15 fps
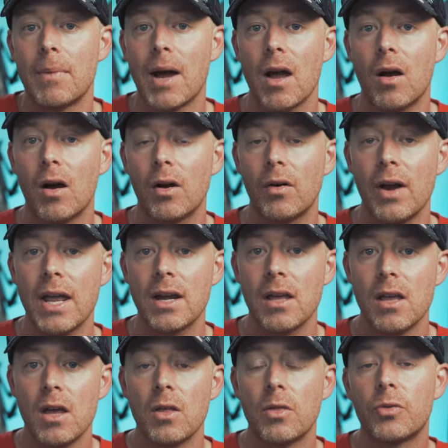my heart rate
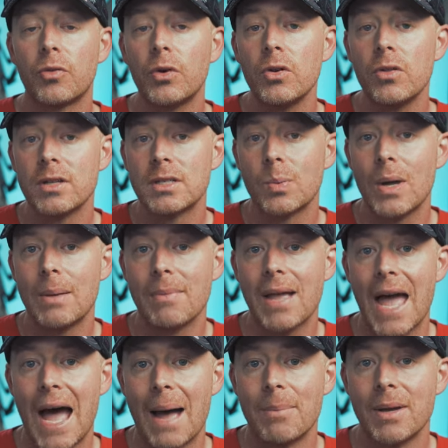through the swim
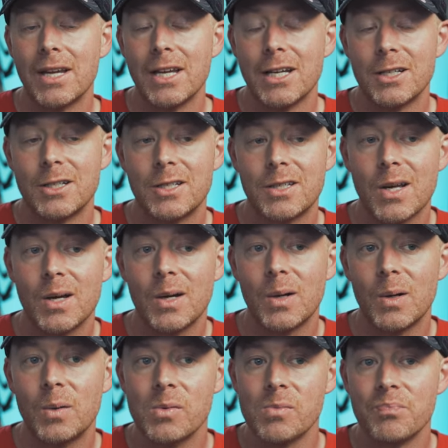cap.
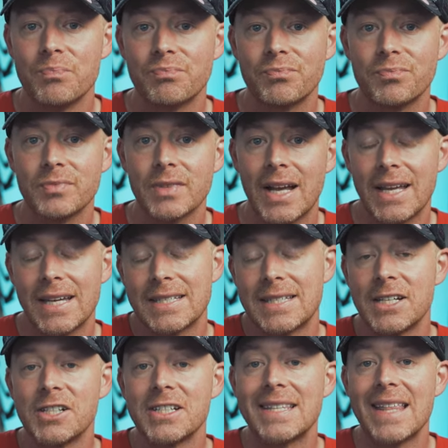So I guess
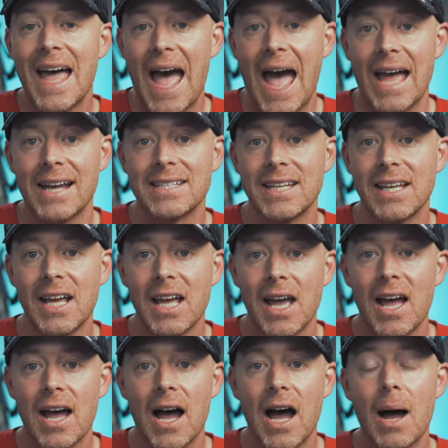there's that.
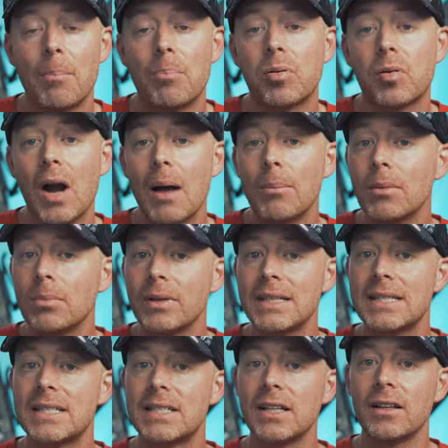Probably
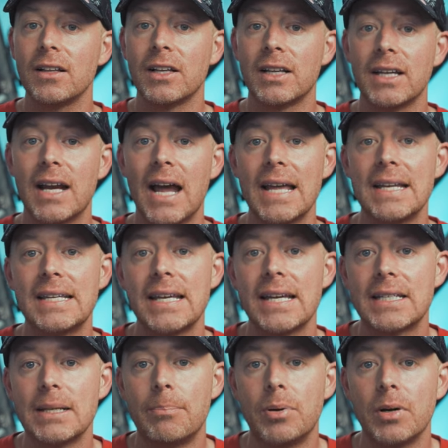still a good idea
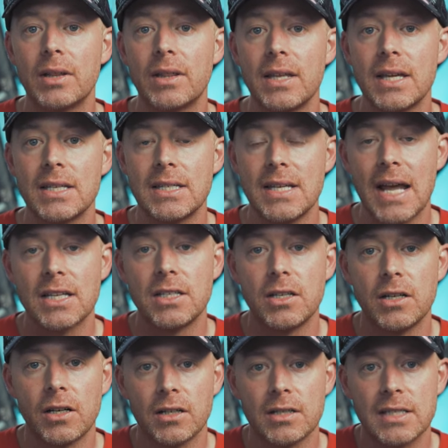to put this next
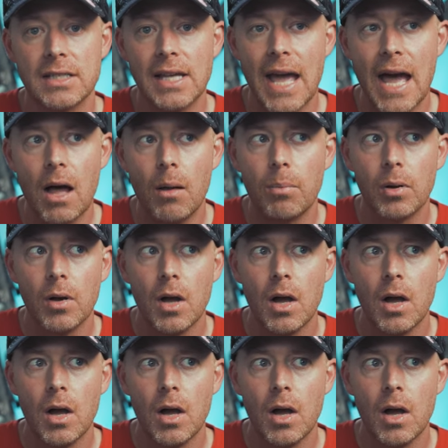to your scalp,